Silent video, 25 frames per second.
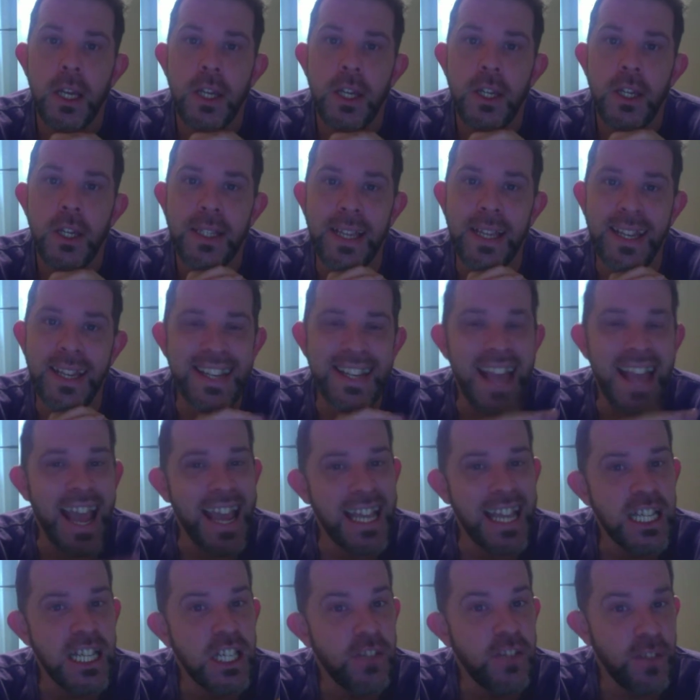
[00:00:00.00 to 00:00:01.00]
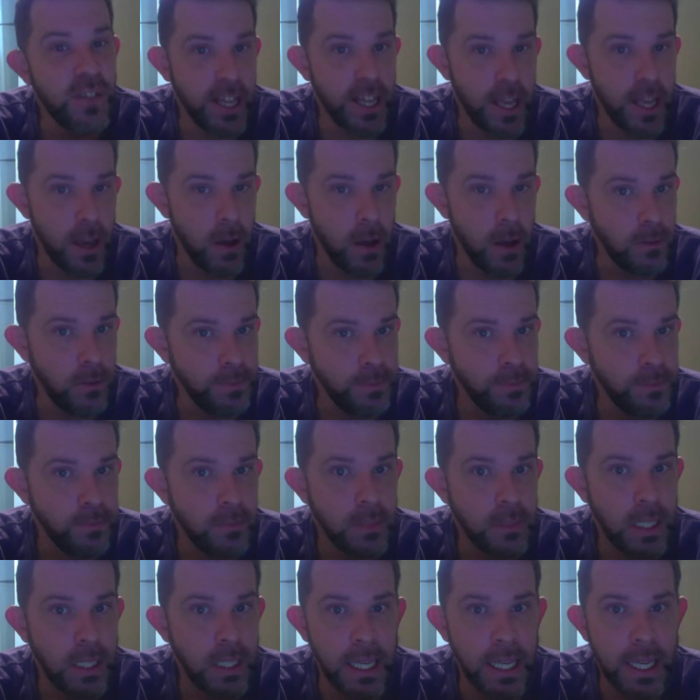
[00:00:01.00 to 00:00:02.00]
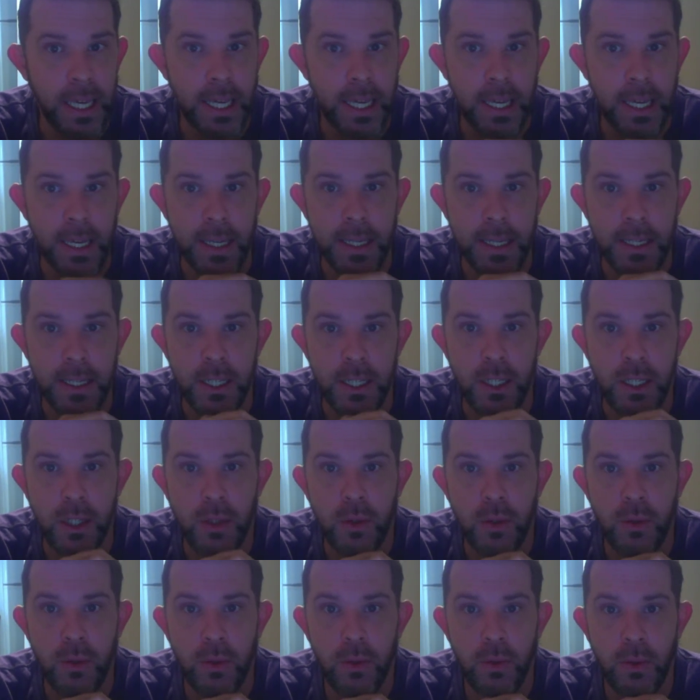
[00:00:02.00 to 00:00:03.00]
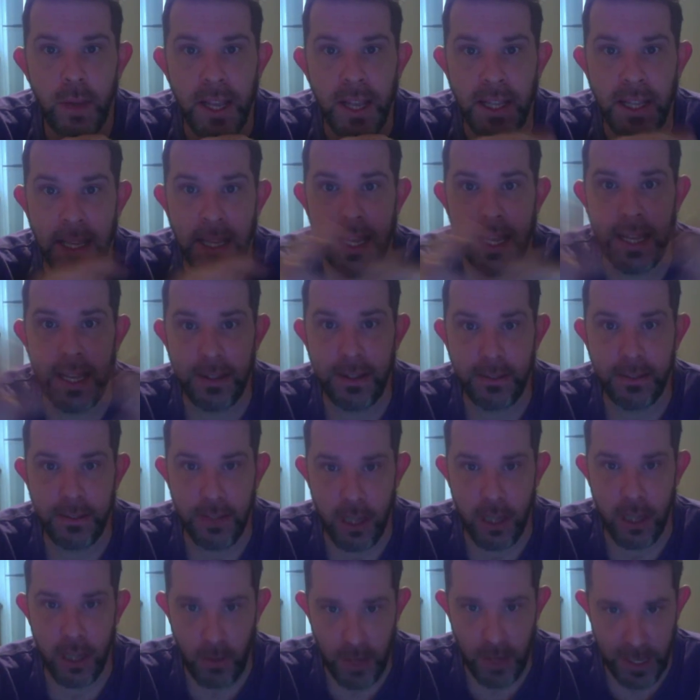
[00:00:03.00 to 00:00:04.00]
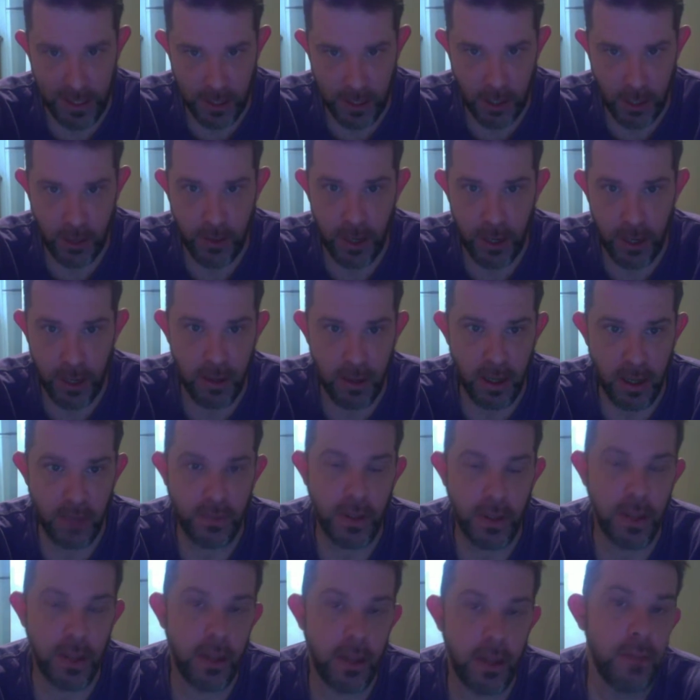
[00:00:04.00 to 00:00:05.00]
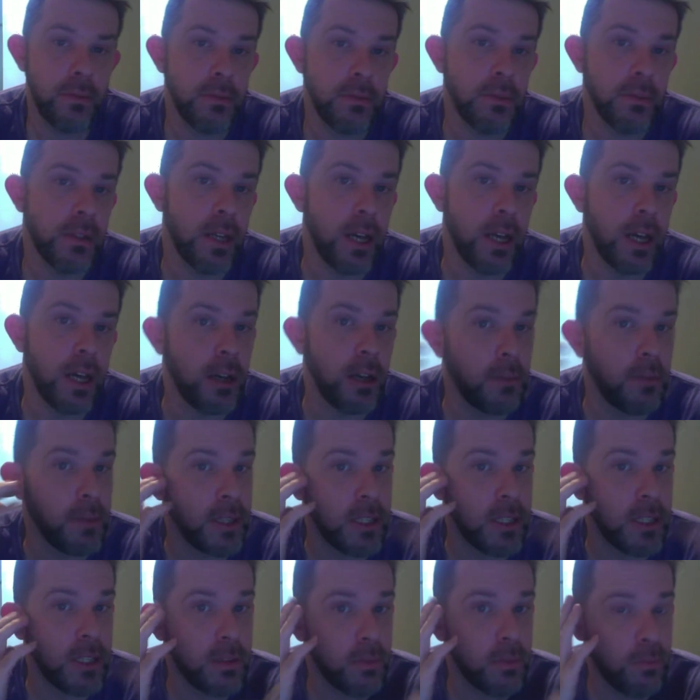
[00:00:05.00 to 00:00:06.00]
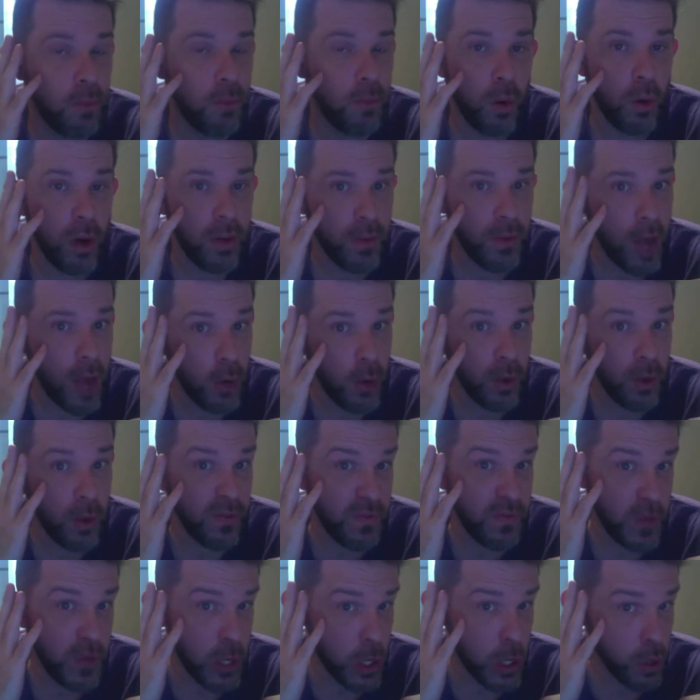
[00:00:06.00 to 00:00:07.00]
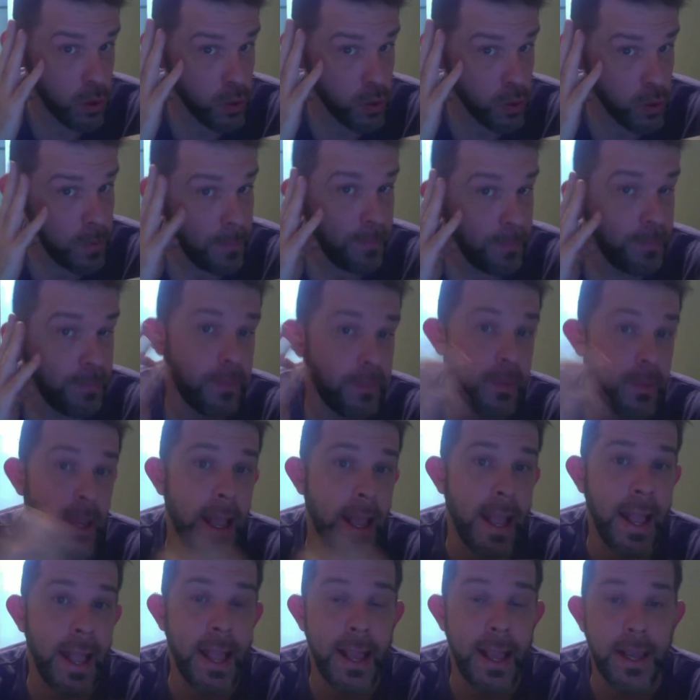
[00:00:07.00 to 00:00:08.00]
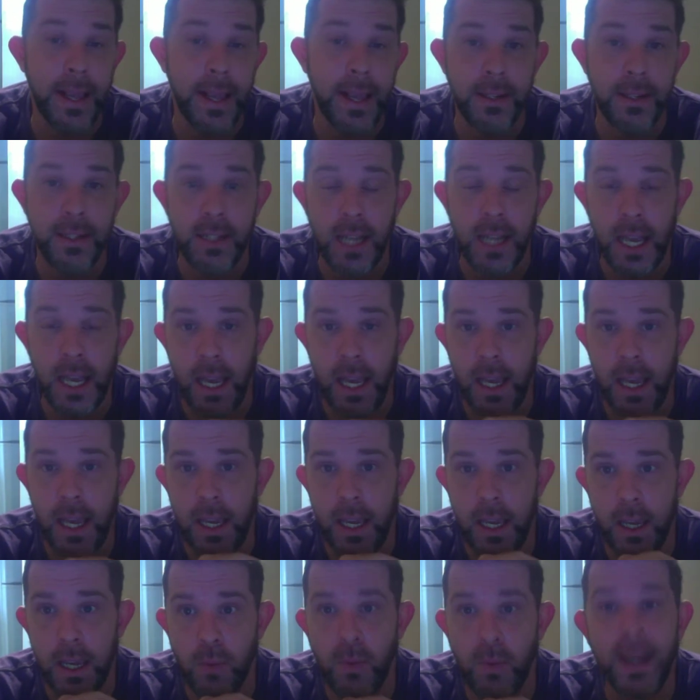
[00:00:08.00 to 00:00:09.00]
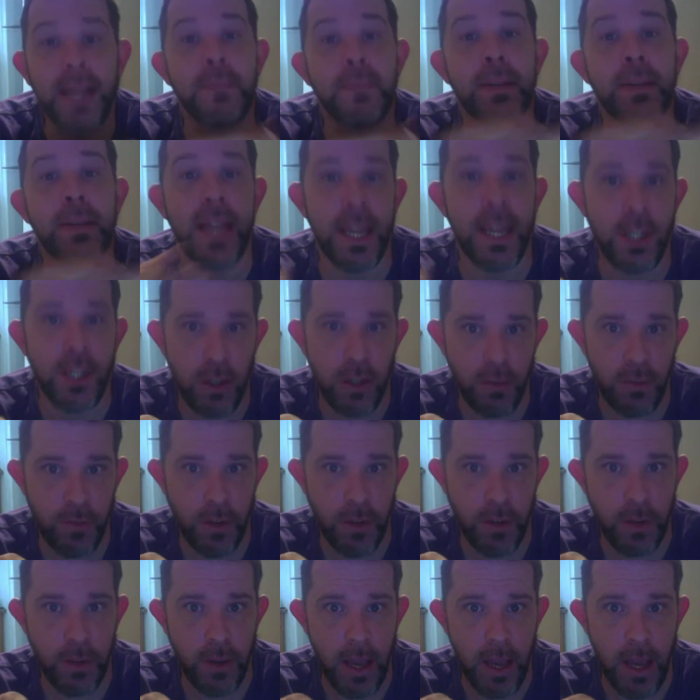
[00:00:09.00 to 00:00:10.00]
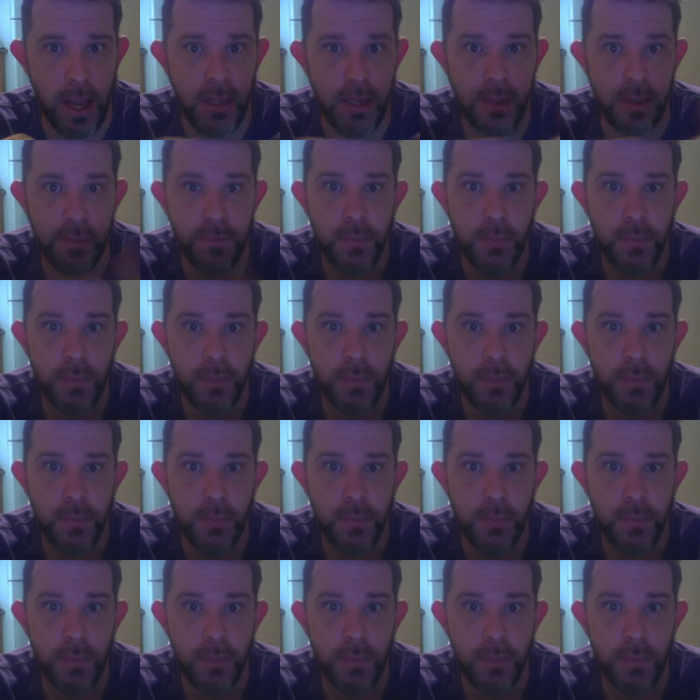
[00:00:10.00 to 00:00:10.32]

today's video is it is a screen printing video. It's more of a review and a recommendation for you guys.